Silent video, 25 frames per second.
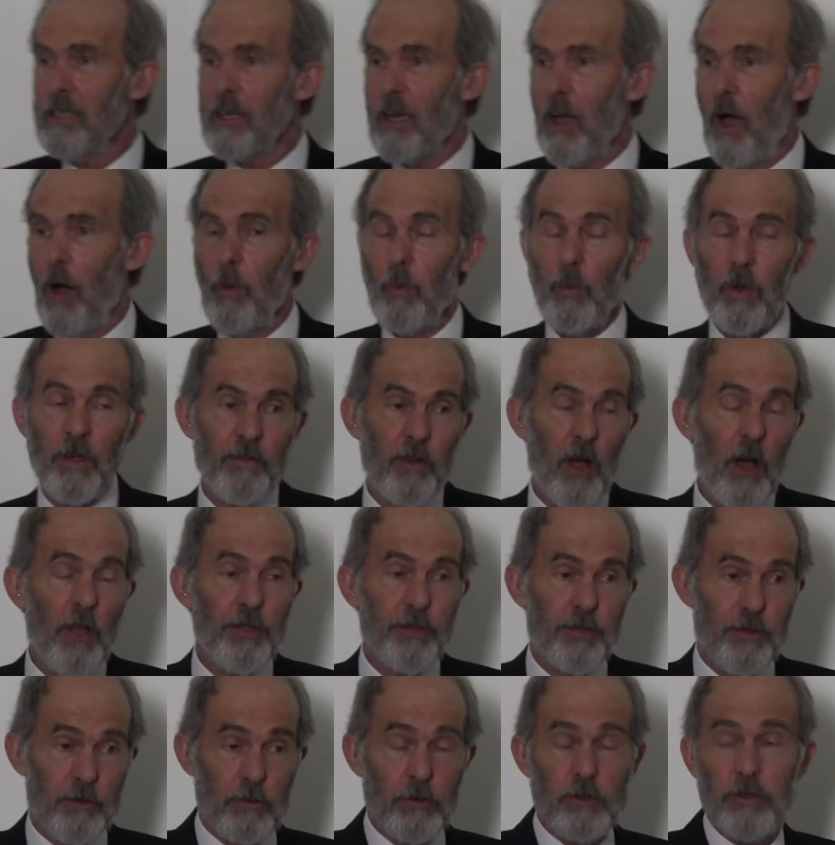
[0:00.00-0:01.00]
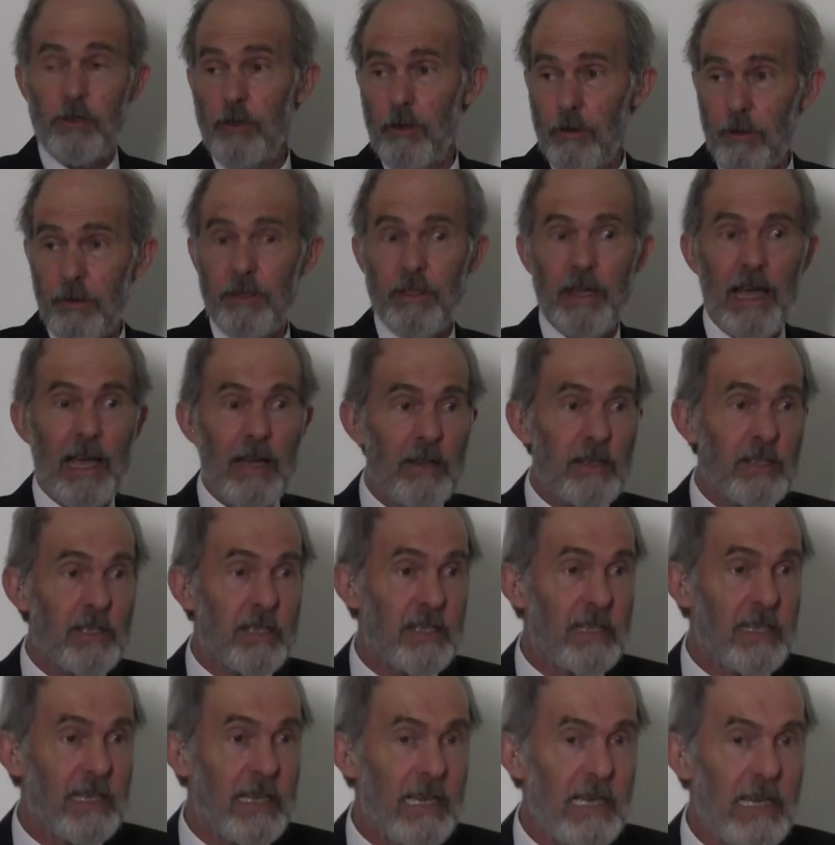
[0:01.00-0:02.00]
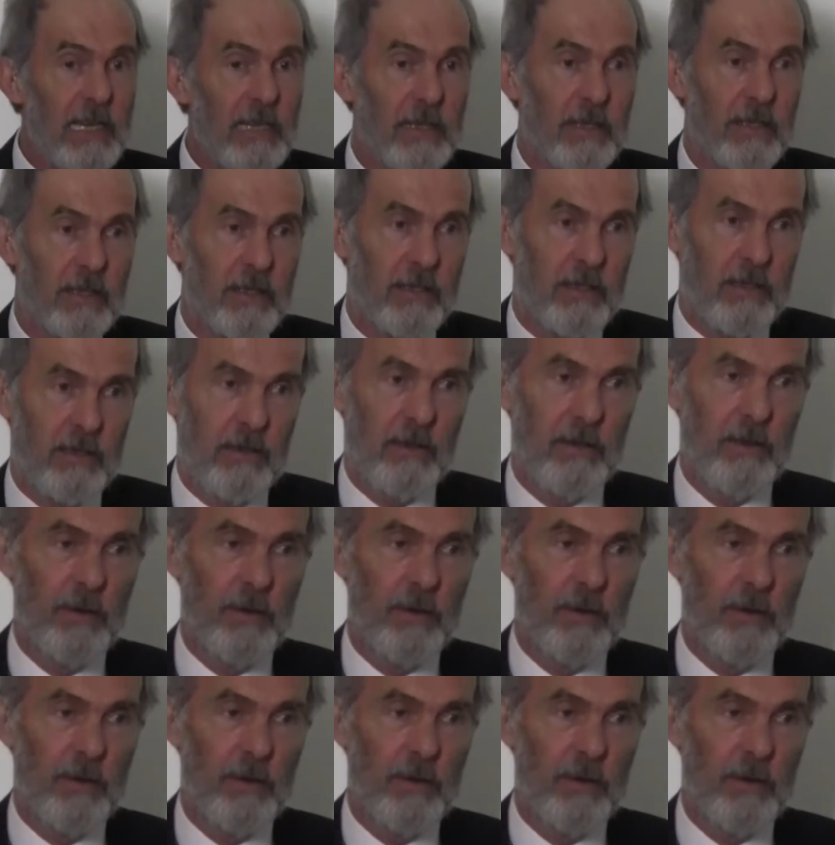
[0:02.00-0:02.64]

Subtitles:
ago, and we've gone through 2,000 years.